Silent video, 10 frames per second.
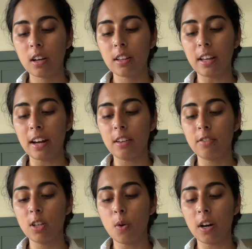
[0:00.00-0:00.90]
that if
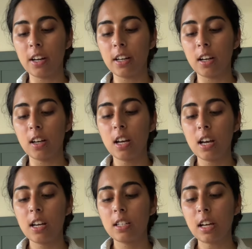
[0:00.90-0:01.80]
you are in a
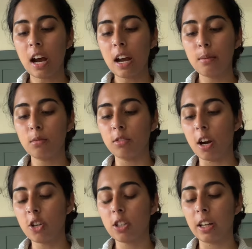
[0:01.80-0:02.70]
time
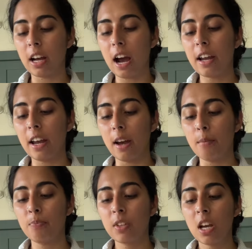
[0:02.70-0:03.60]
rush like I am,